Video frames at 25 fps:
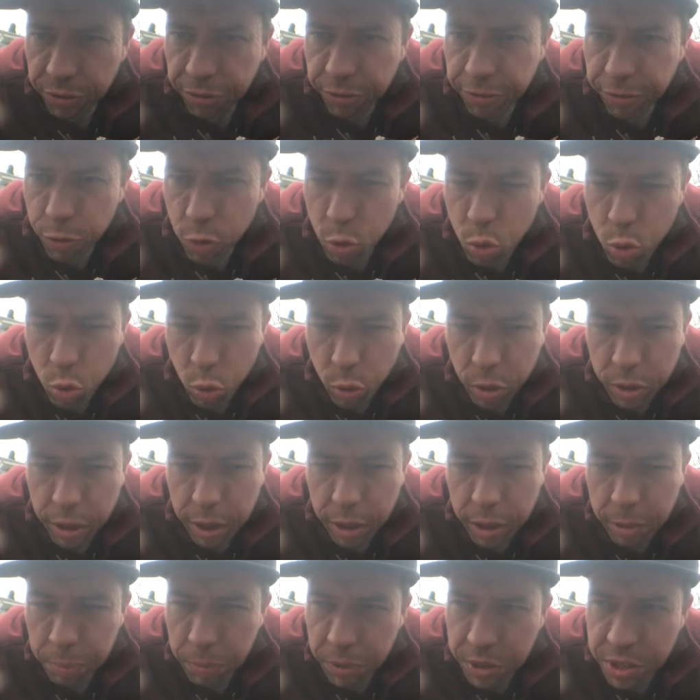food
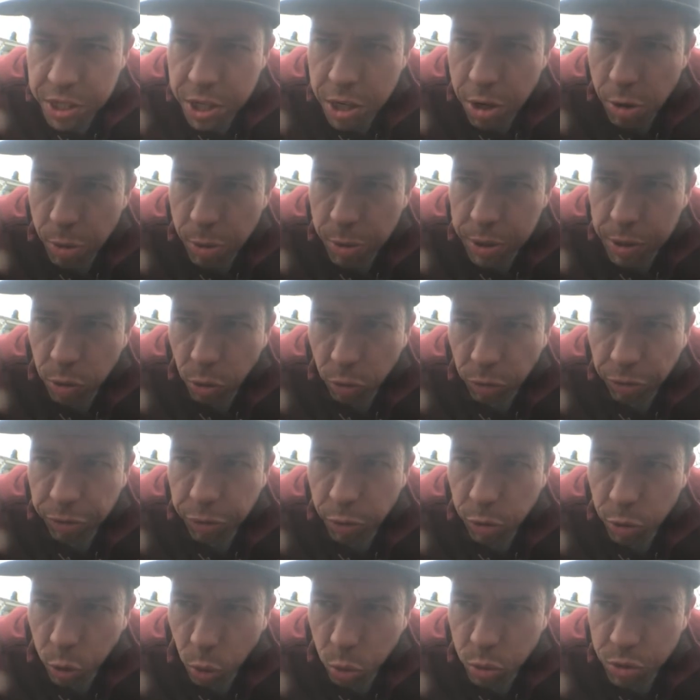and material
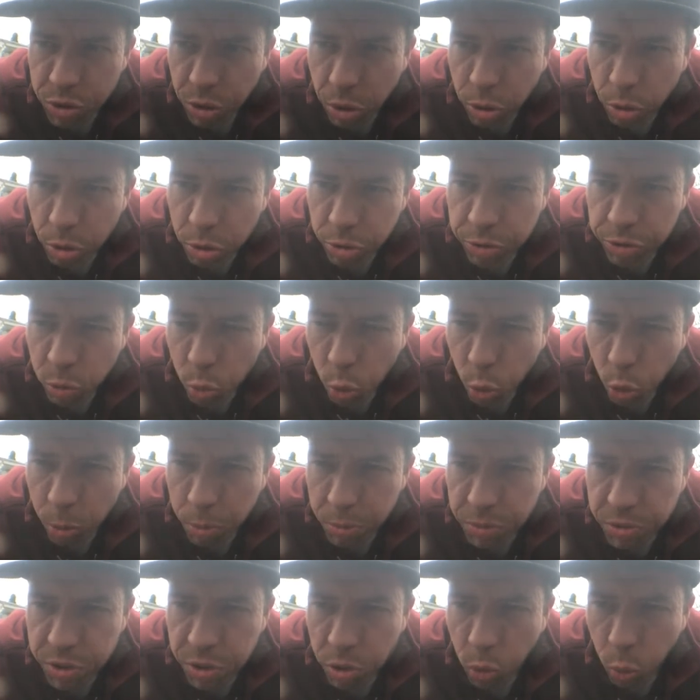for those
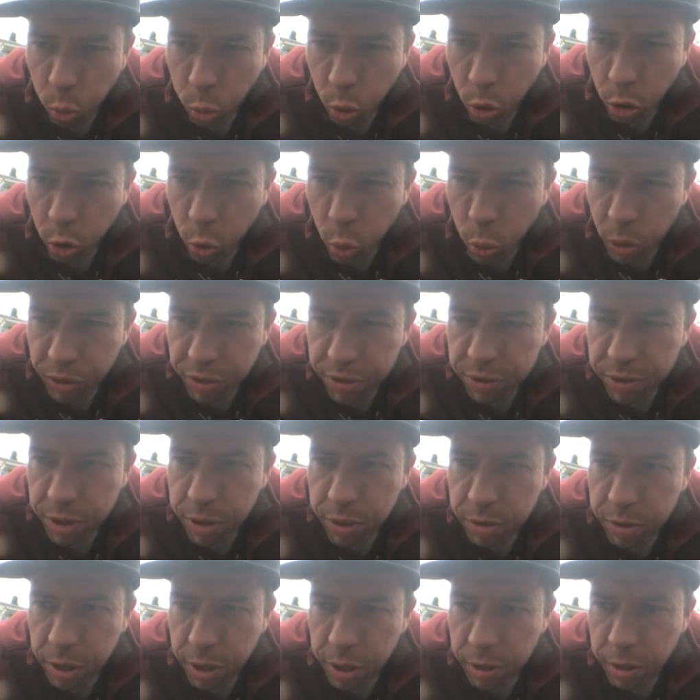earthworms to work with
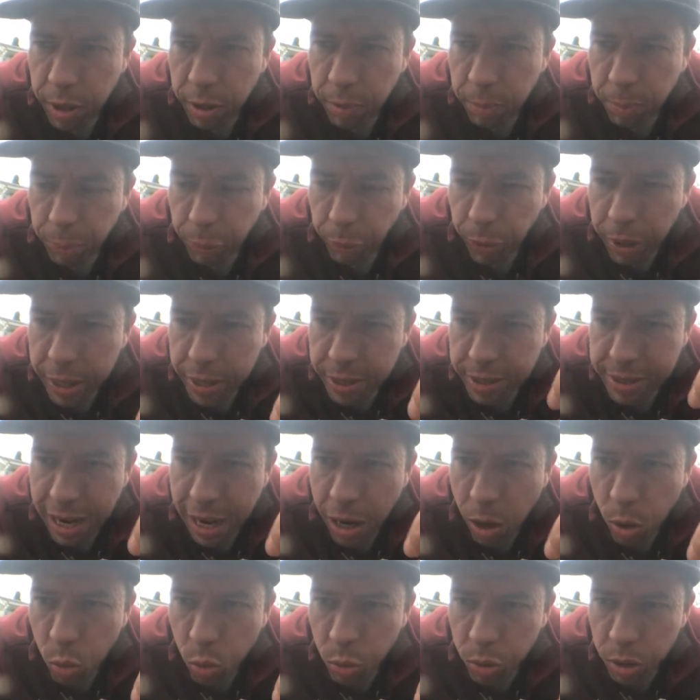and break
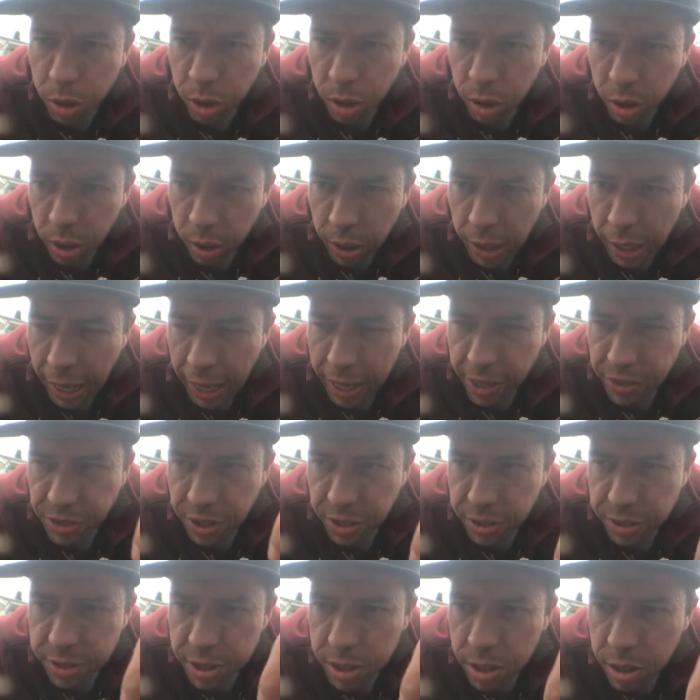down. As
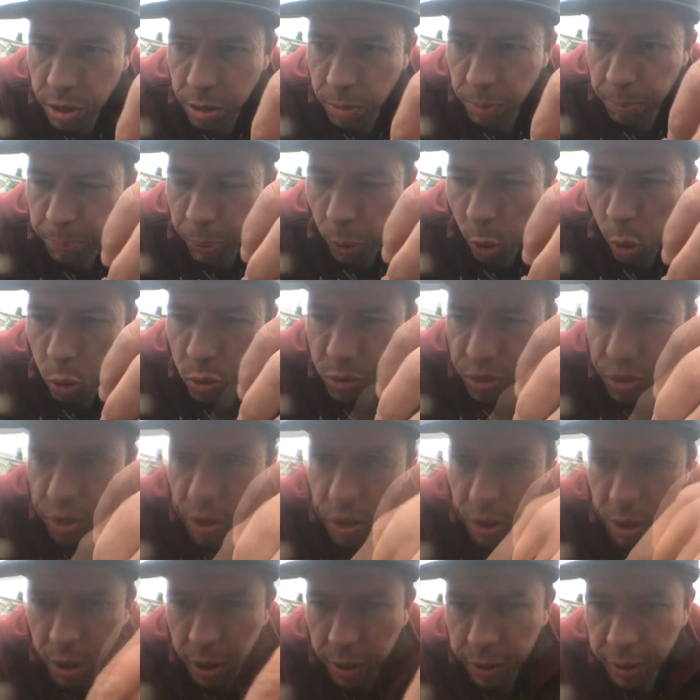it
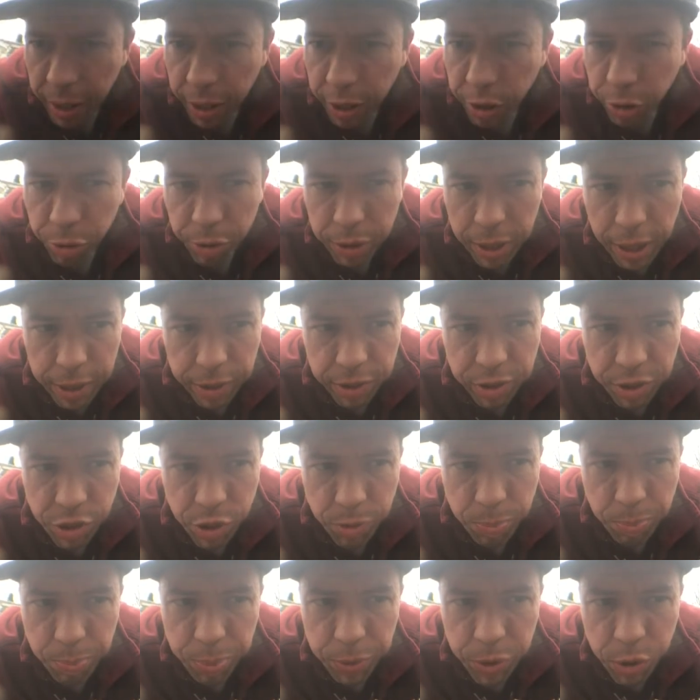decomposes, they create
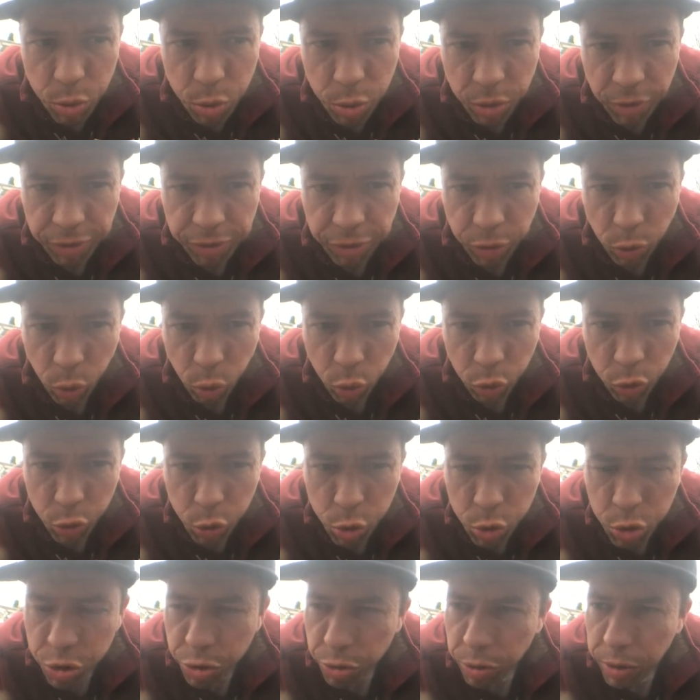this beautiful,
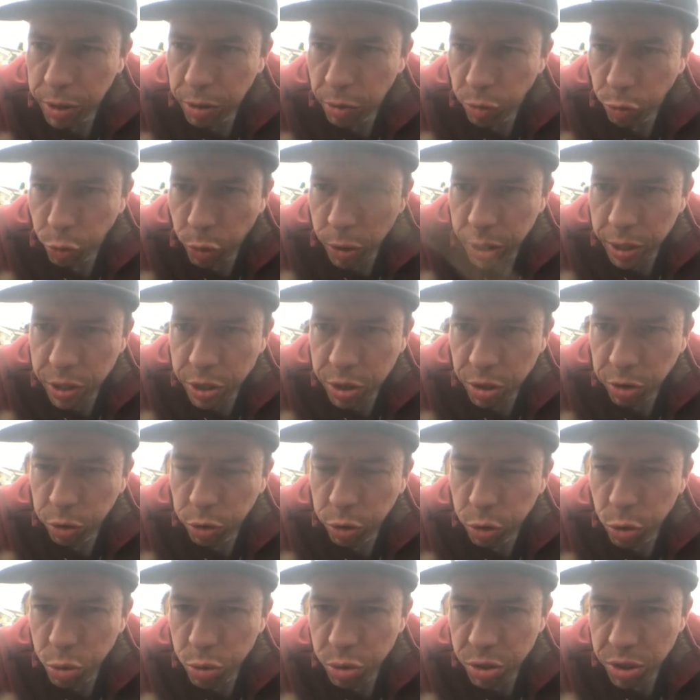nutrient-rich,
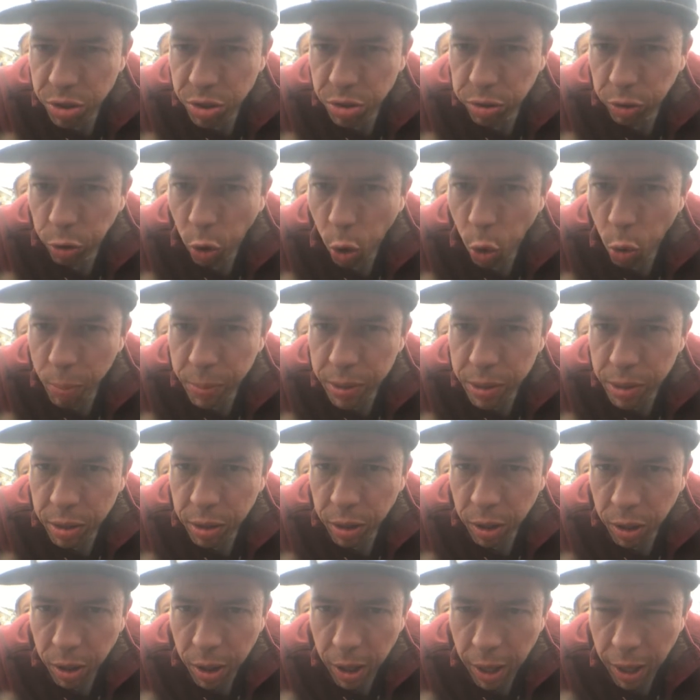loose, loamy,
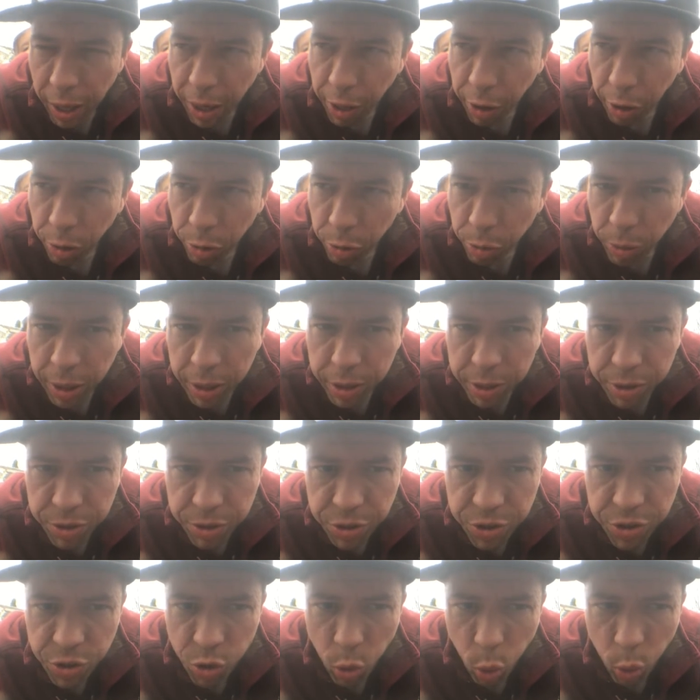aerated
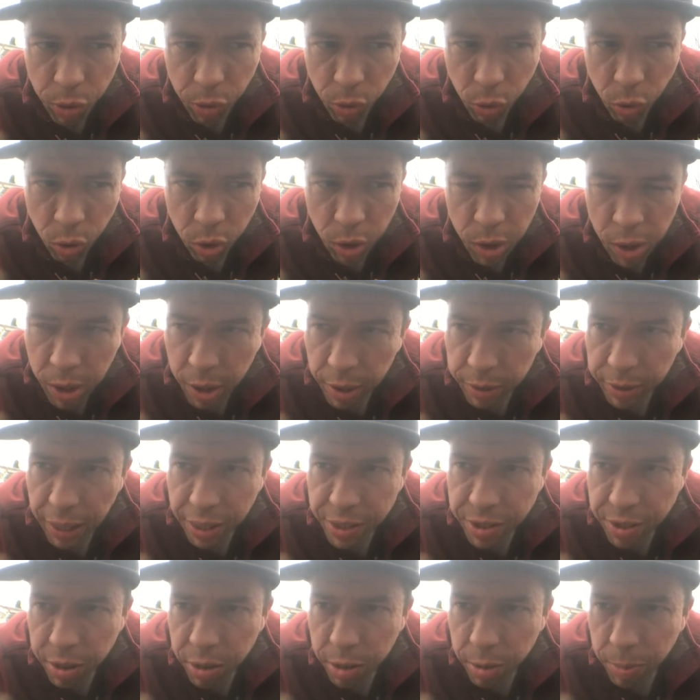soil
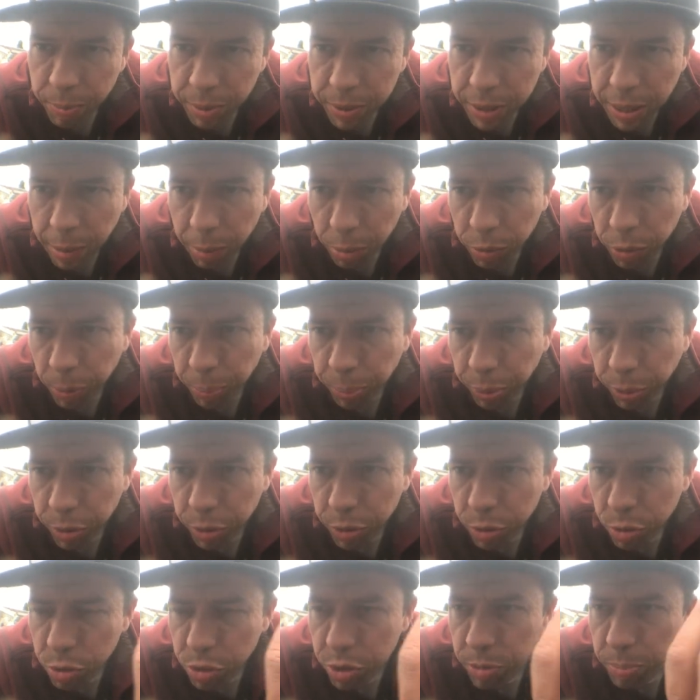that's going to be able to
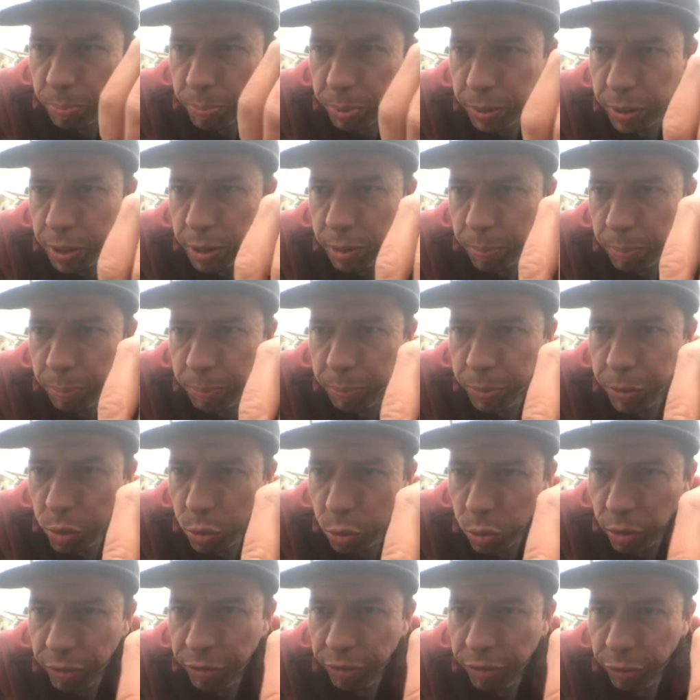produce big,
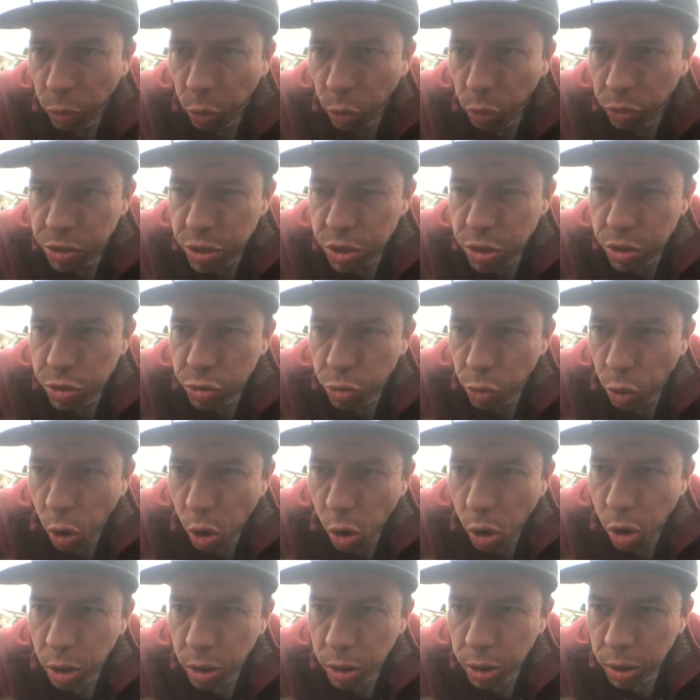beautiful,
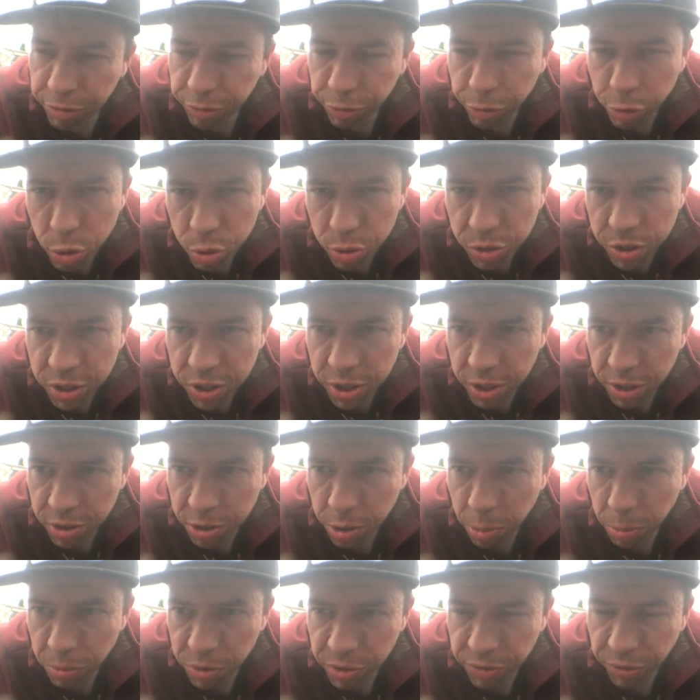strong root
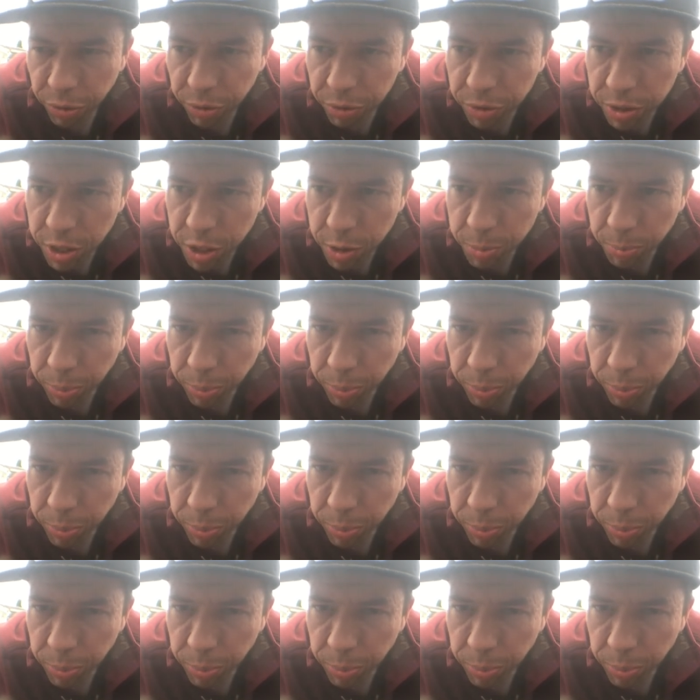systems for these